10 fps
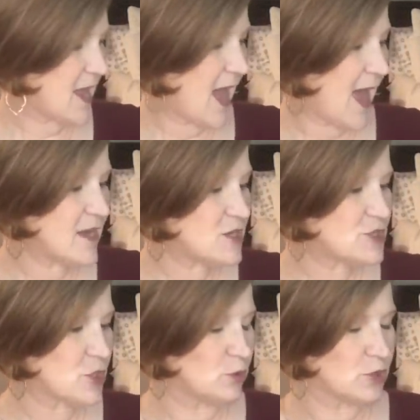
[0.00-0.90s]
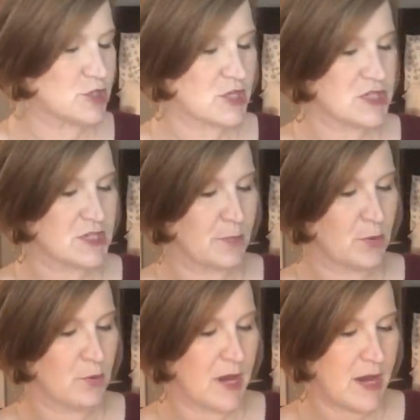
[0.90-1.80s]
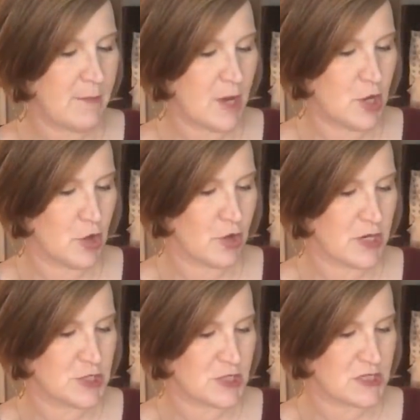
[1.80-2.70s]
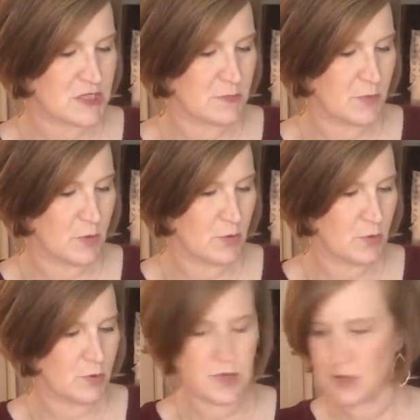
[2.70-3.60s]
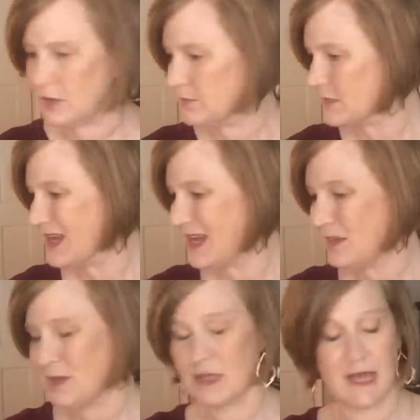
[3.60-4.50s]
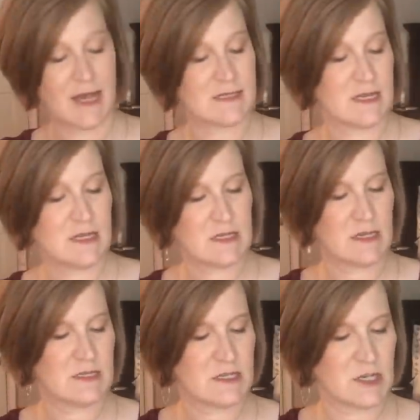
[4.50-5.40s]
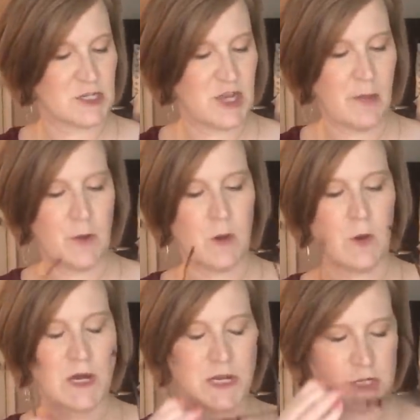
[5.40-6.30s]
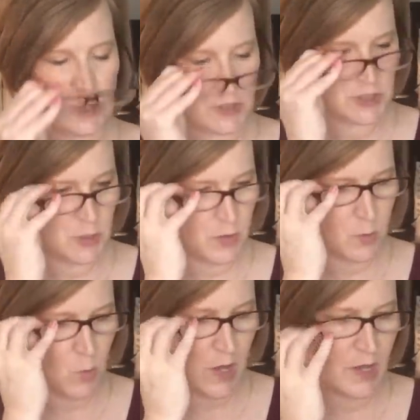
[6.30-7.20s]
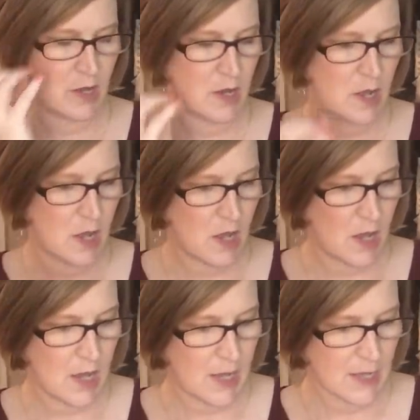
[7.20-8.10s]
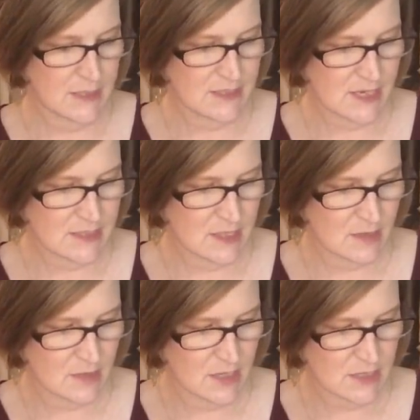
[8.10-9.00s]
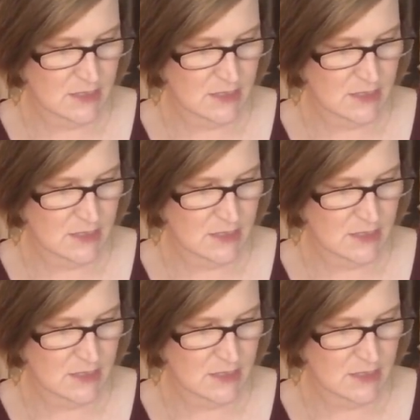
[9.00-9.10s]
Head and Shoulders Supreme Nourish Smooth. I need my glasses. Is this a shampoo, conditioner, two in one? It says that this